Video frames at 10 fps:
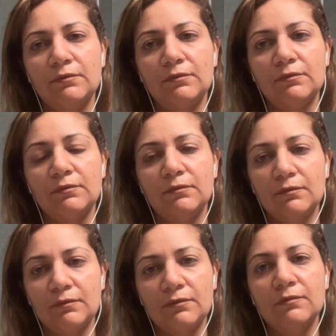
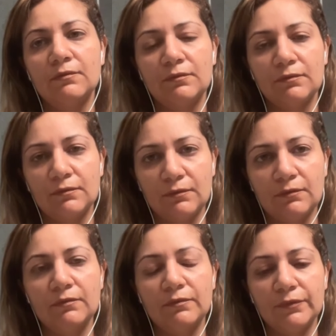
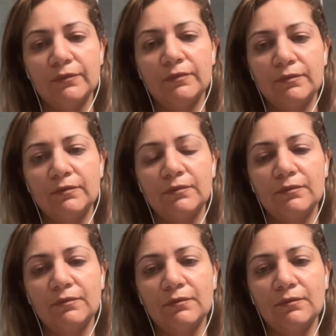
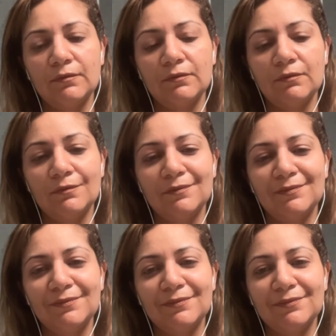
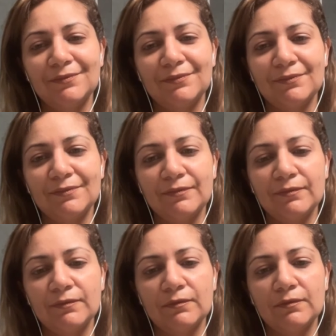
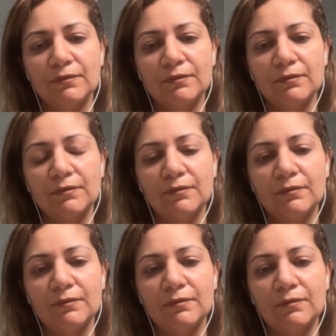
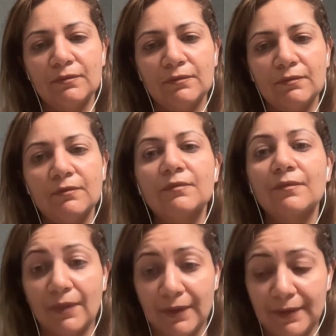
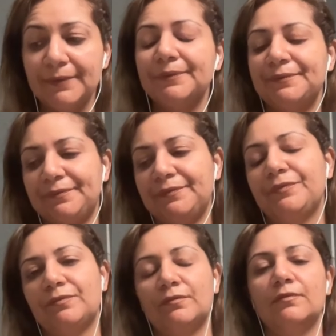
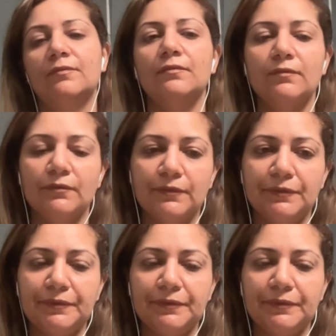This person isn't speaking.